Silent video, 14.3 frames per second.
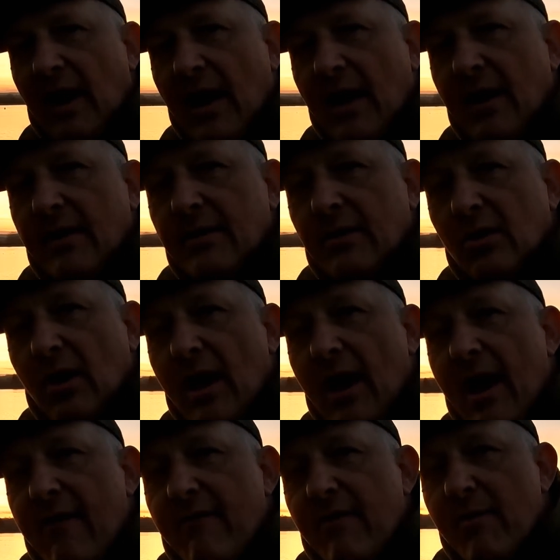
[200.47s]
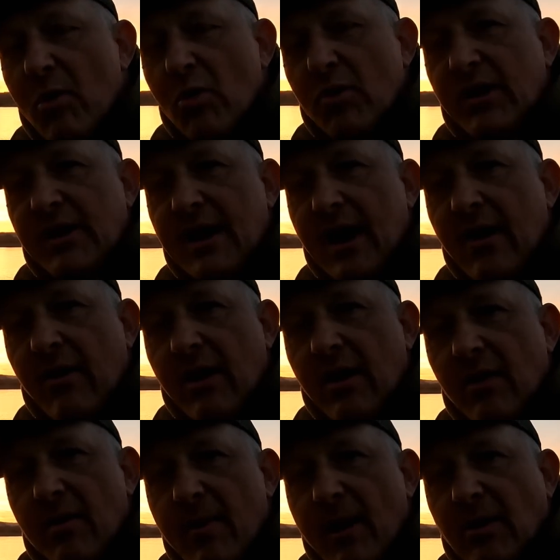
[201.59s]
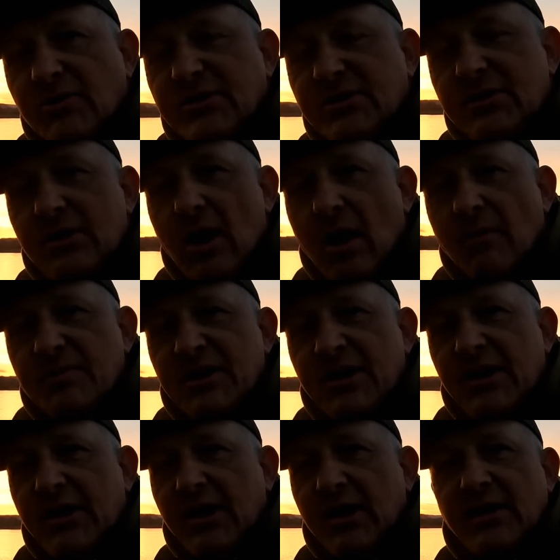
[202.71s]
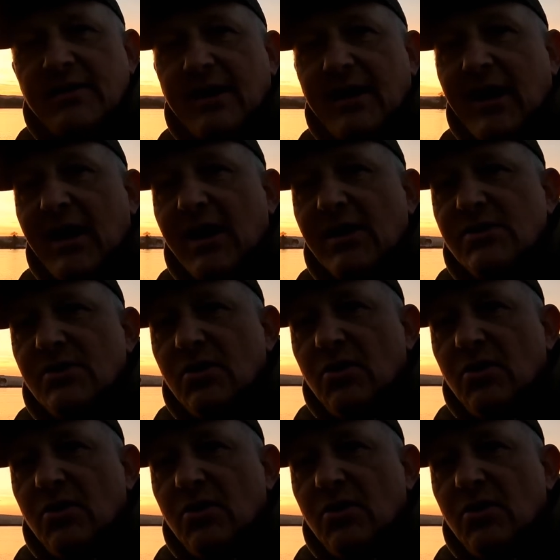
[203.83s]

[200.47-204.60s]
And every morning down here on the Bowl Carp Syndicate is